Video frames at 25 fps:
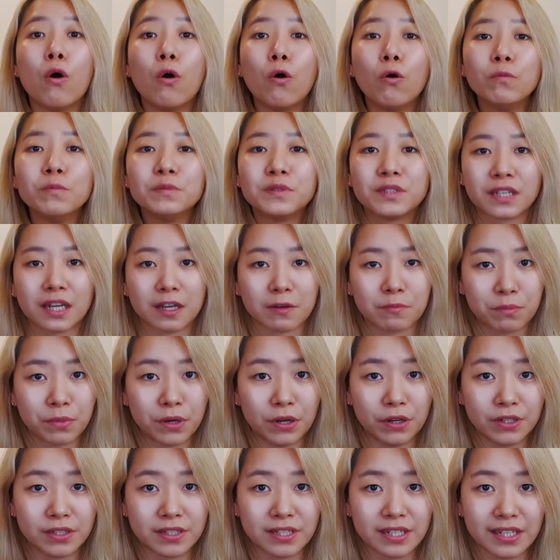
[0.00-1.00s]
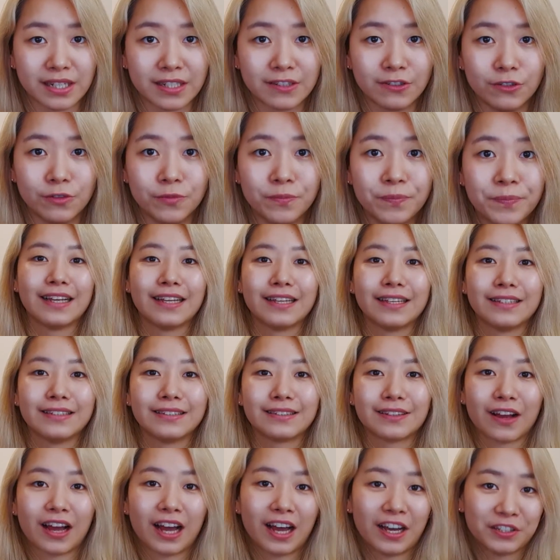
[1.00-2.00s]
object particle.
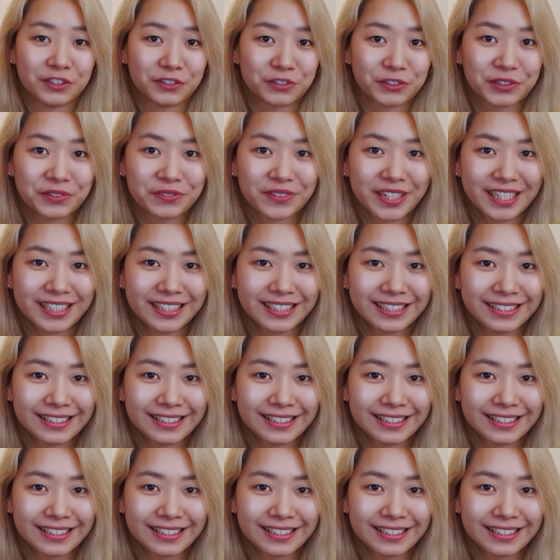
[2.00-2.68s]
So how do we make this